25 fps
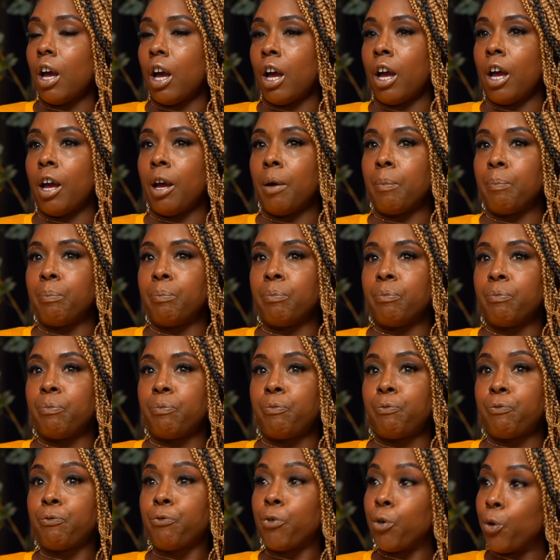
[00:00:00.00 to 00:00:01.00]
um,
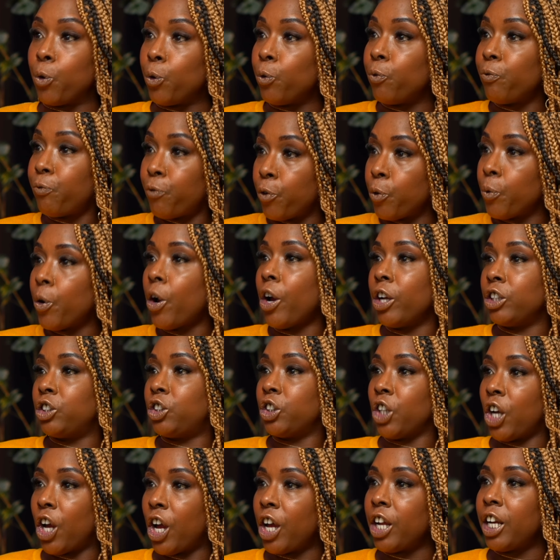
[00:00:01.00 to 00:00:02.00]
through through her
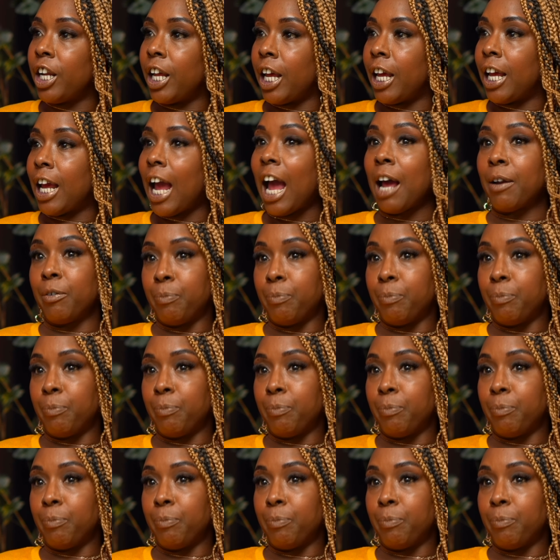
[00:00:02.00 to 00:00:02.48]
journey mm.